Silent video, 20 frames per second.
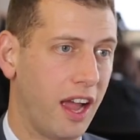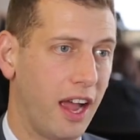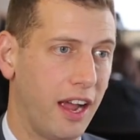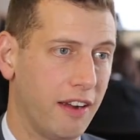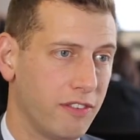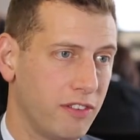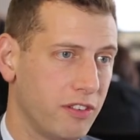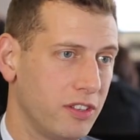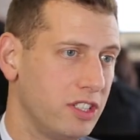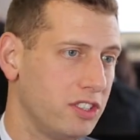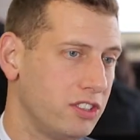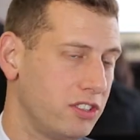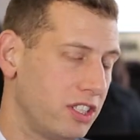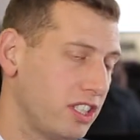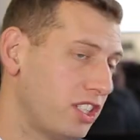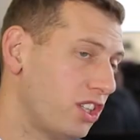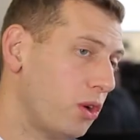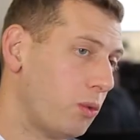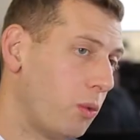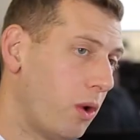every
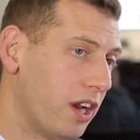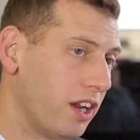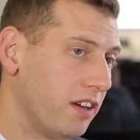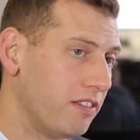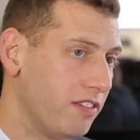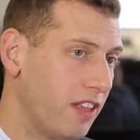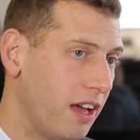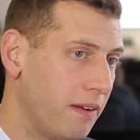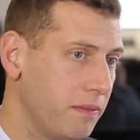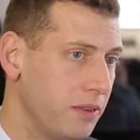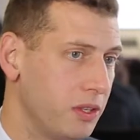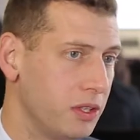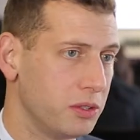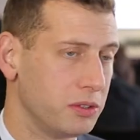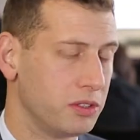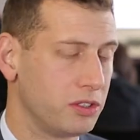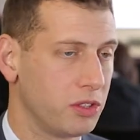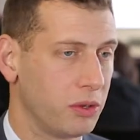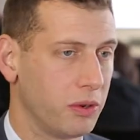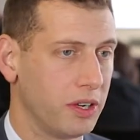single one of them
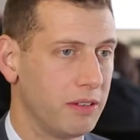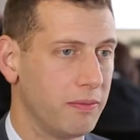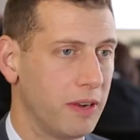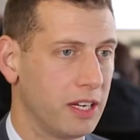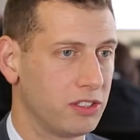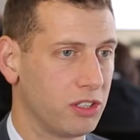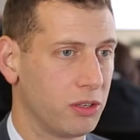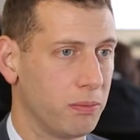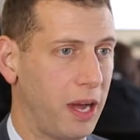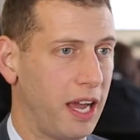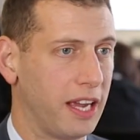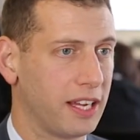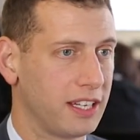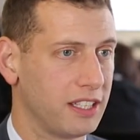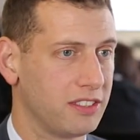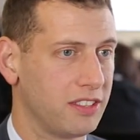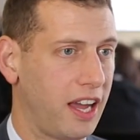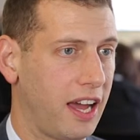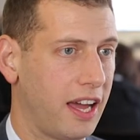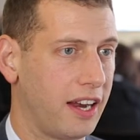who's joined Metro Bank
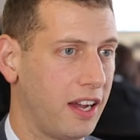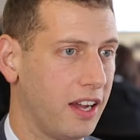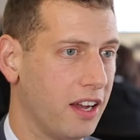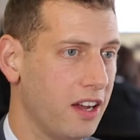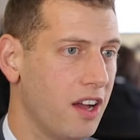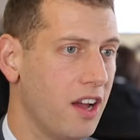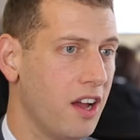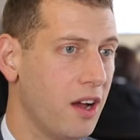has had a